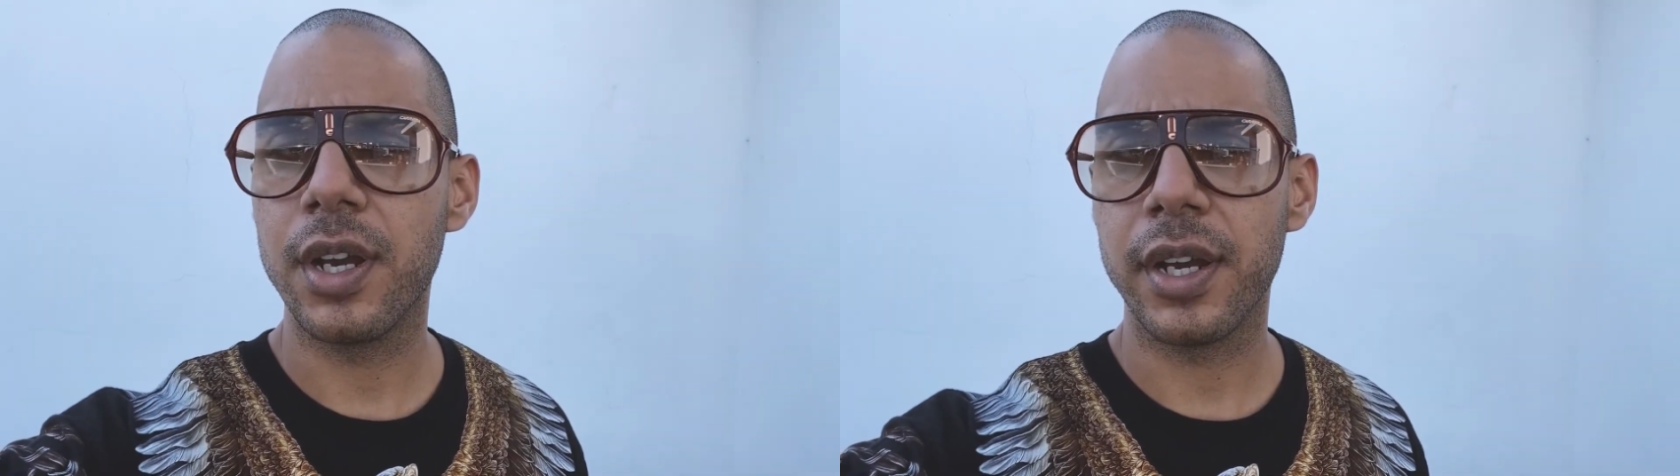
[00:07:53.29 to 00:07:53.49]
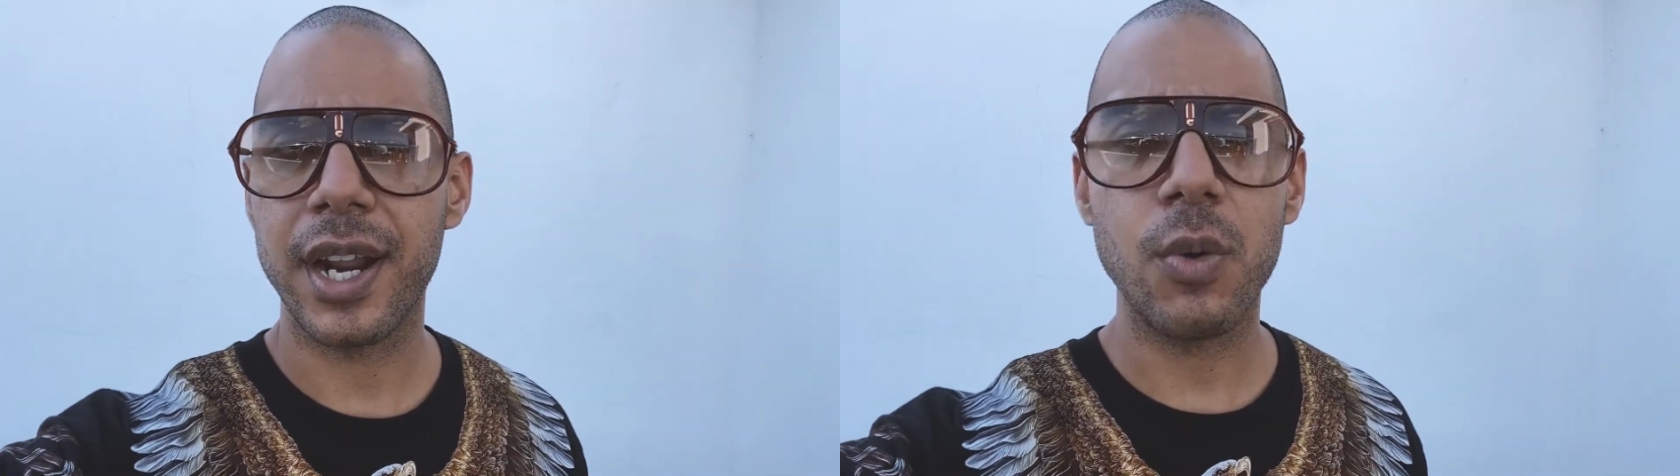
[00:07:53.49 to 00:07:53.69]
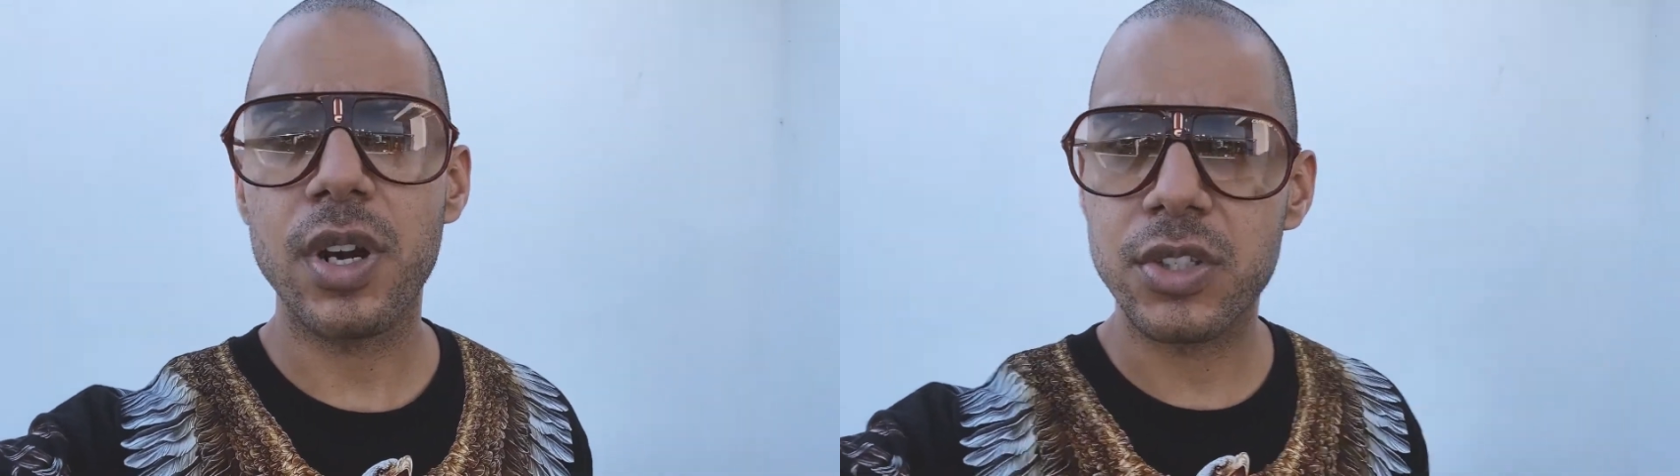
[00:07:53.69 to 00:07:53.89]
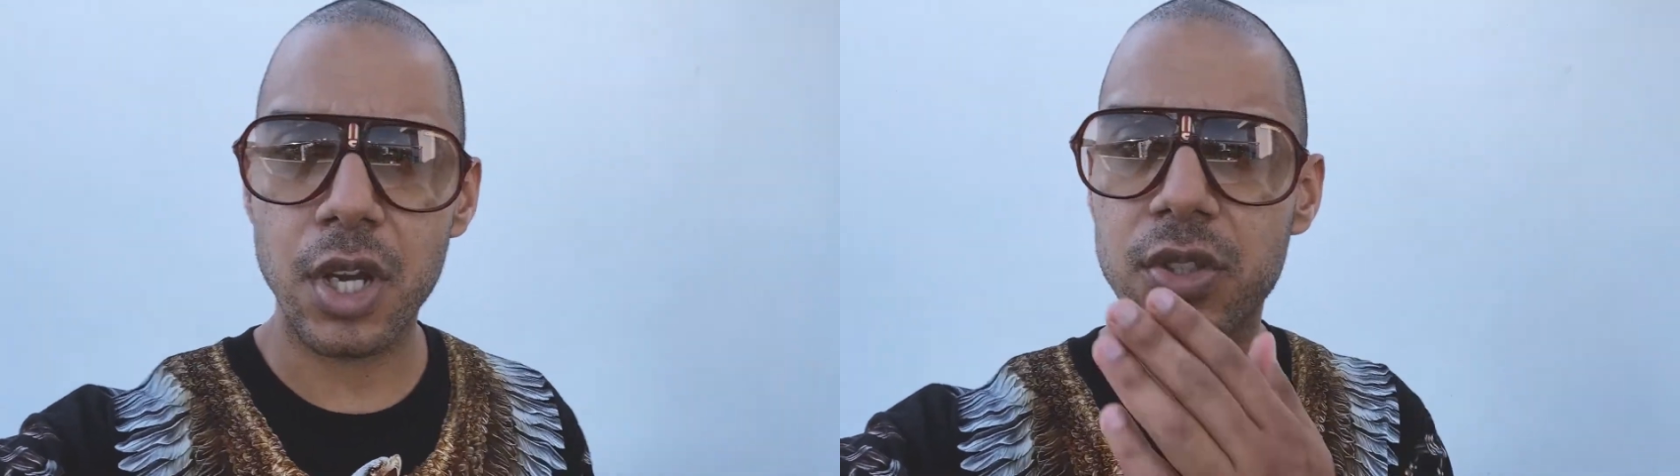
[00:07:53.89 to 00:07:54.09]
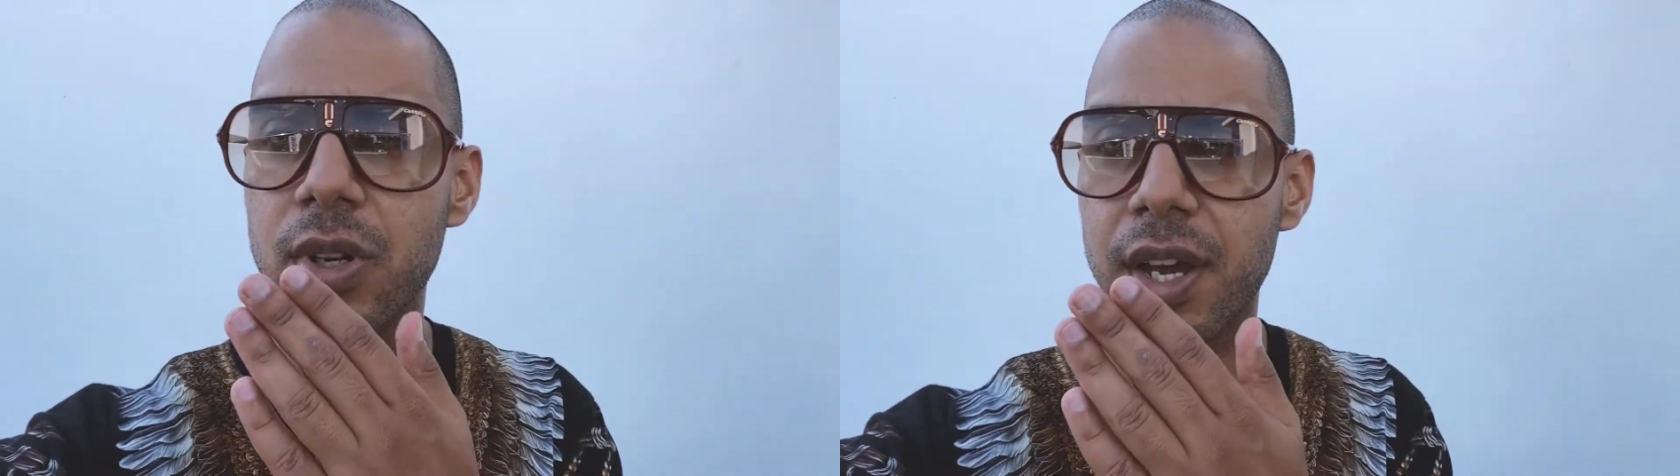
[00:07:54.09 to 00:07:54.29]
and I don't want to
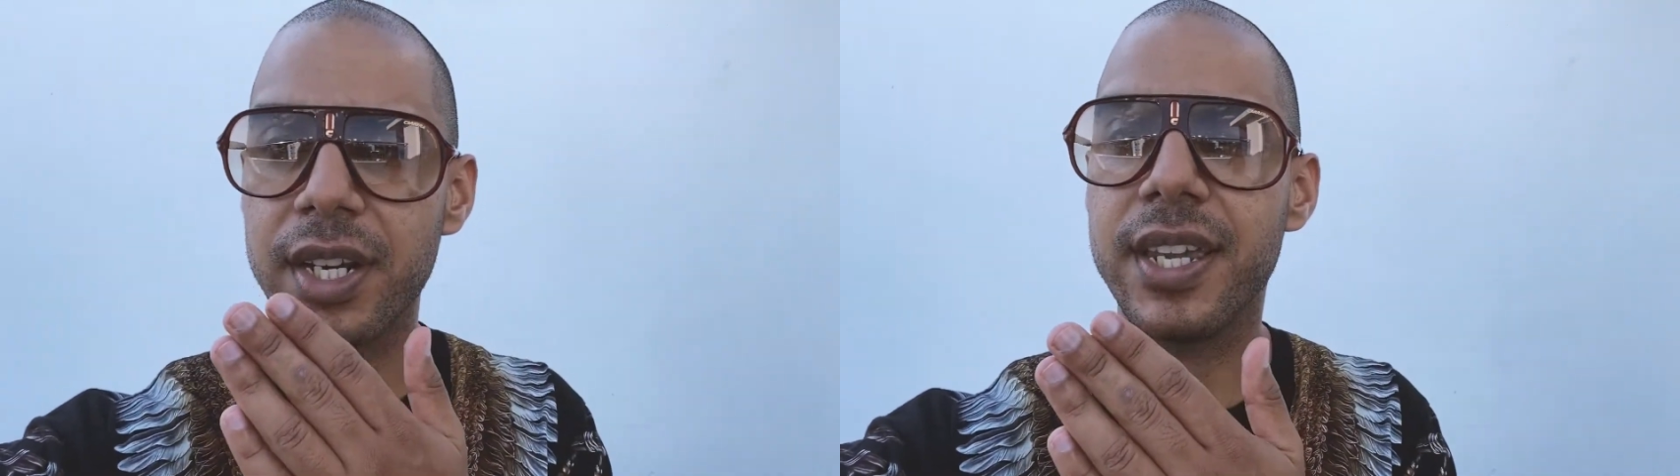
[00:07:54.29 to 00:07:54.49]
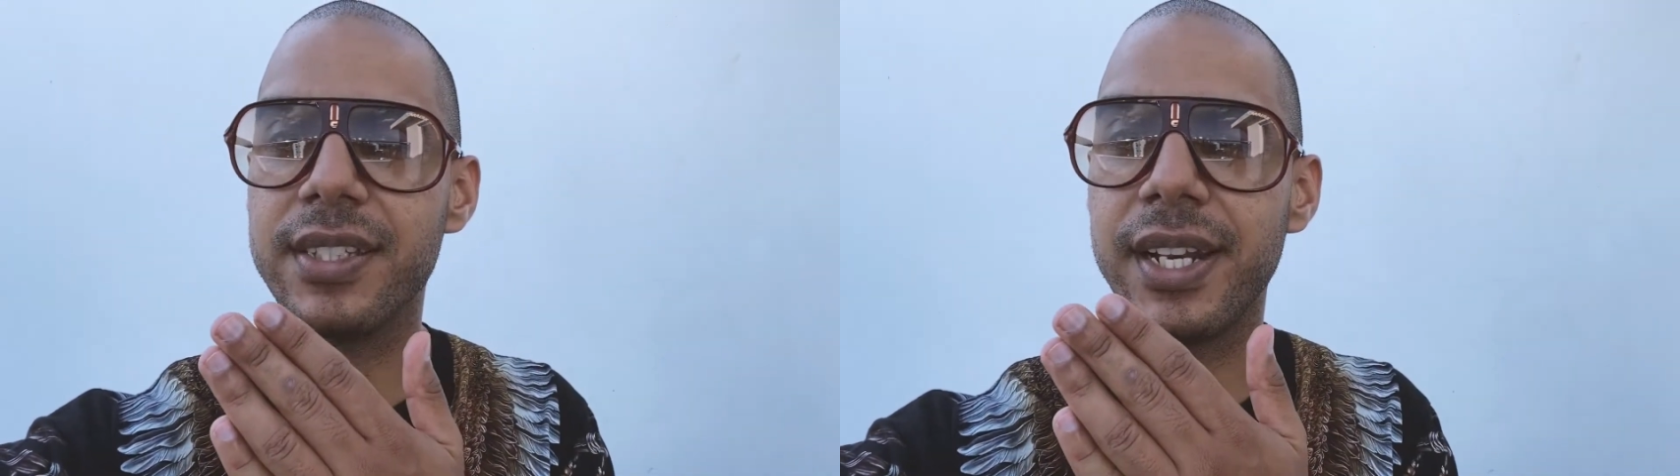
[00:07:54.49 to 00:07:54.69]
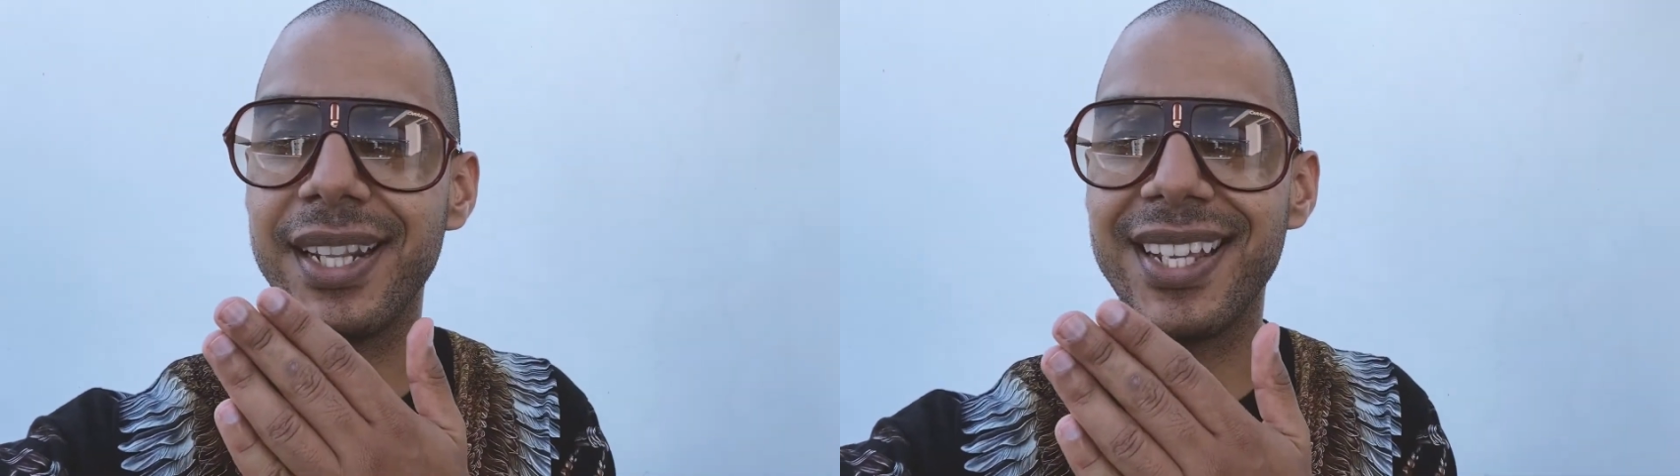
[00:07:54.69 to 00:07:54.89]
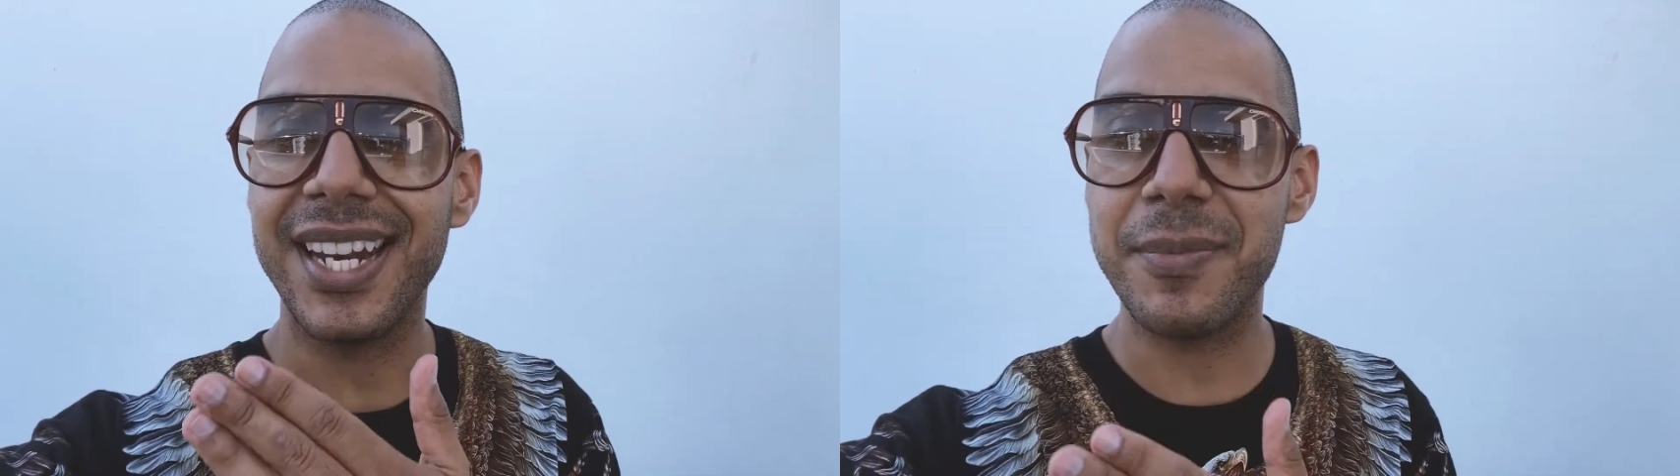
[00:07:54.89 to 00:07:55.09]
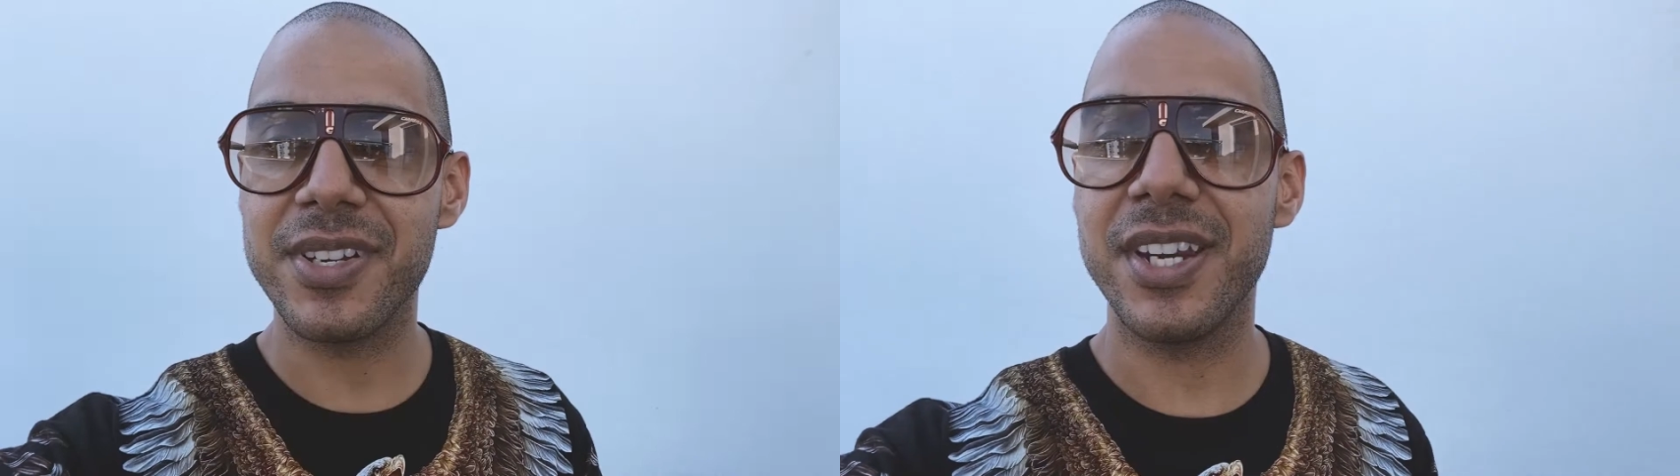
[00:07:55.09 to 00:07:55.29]
talk too loud in case the
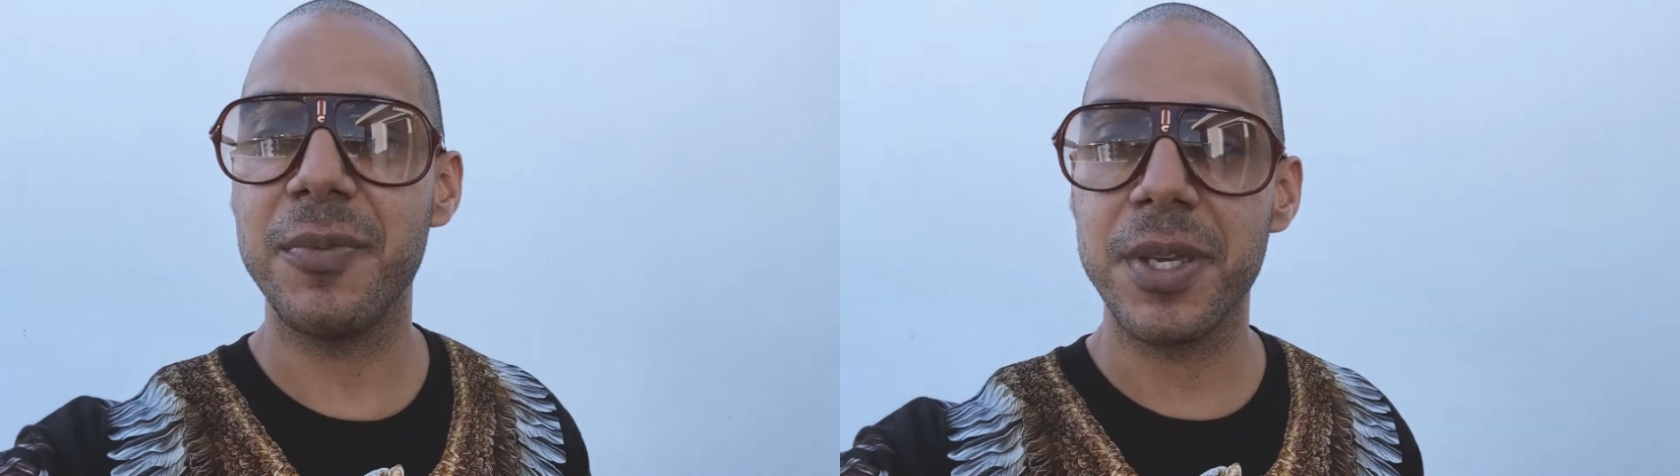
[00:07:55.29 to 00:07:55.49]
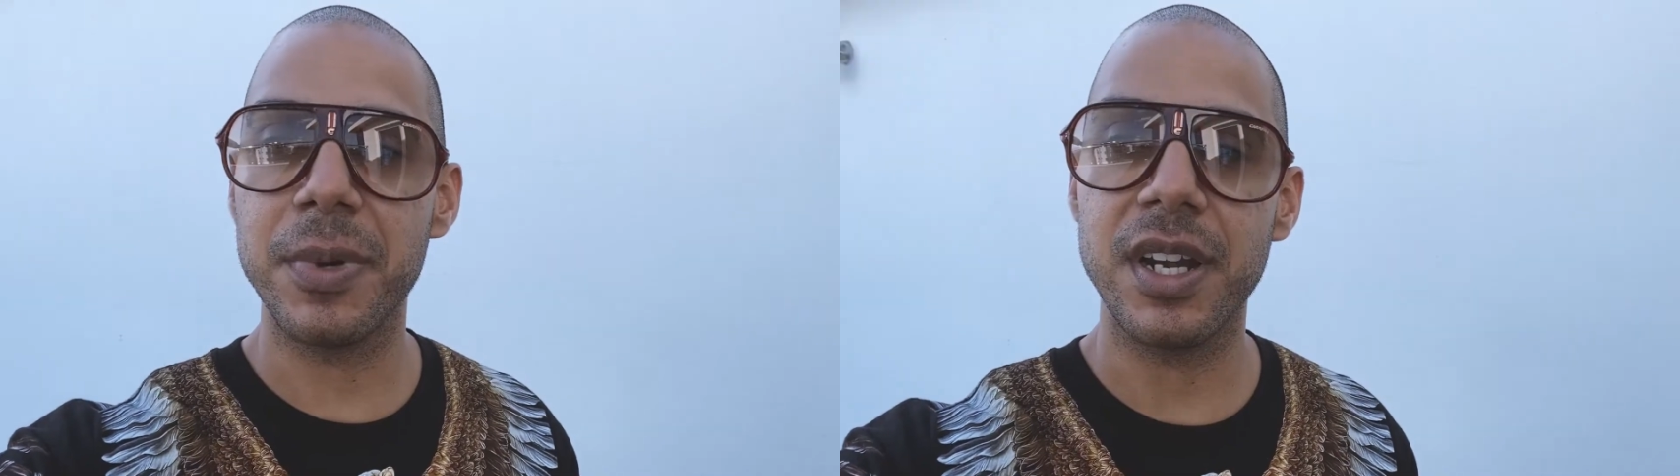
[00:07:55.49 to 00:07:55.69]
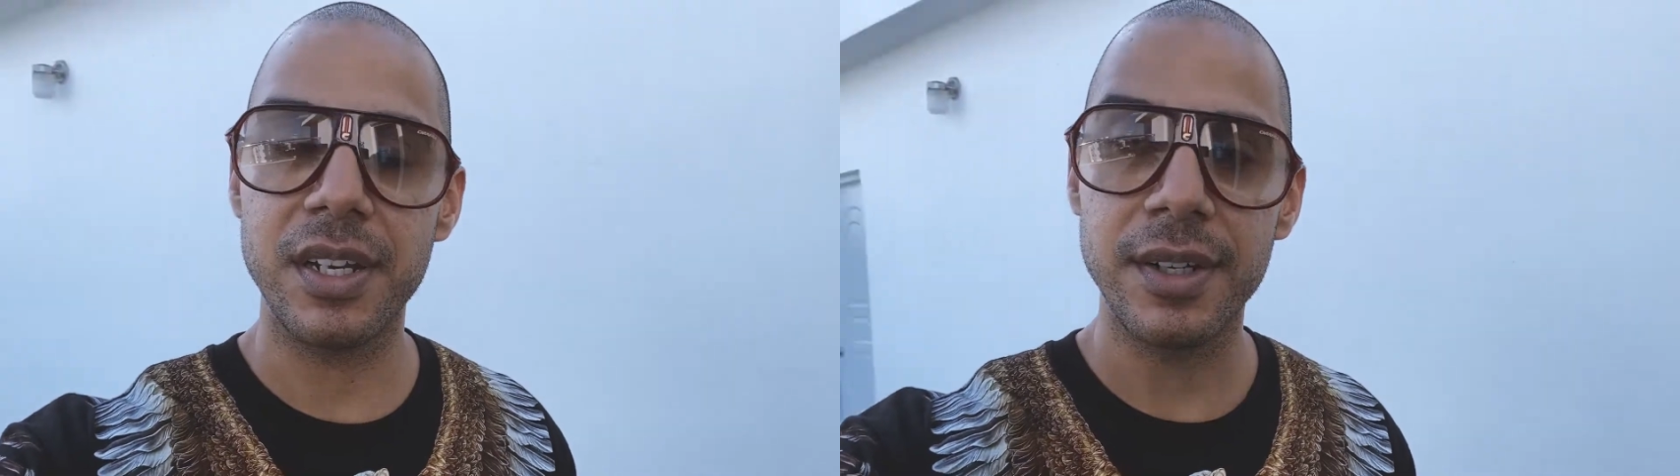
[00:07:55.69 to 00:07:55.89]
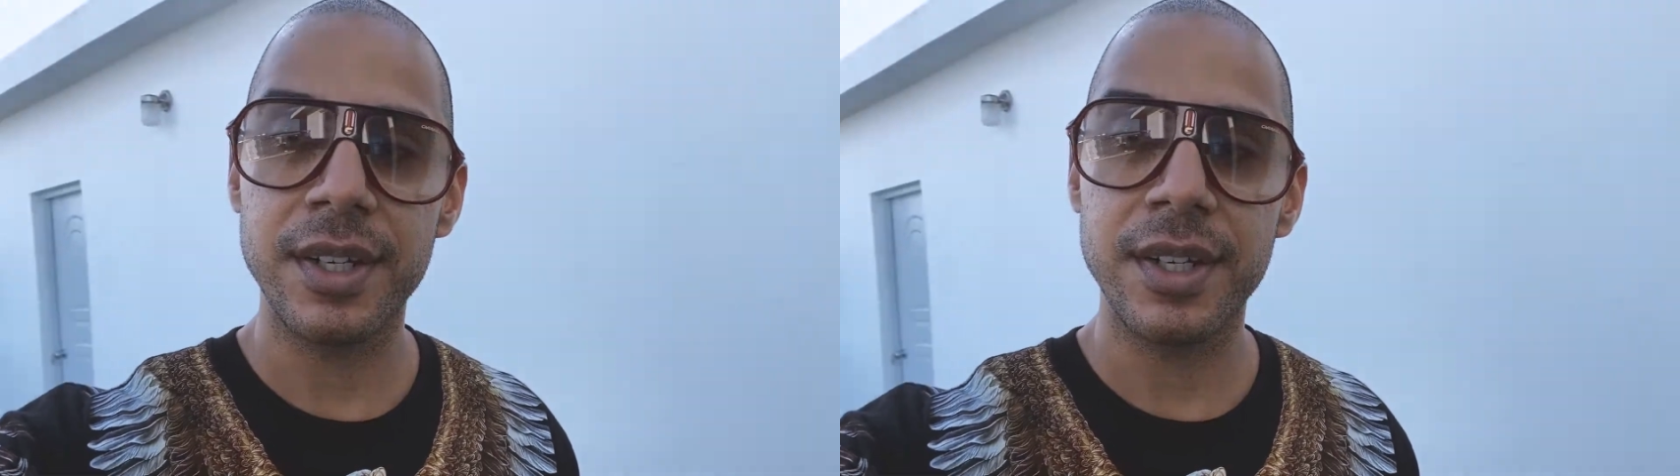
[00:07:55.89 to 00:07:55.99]
neighbors hear me, but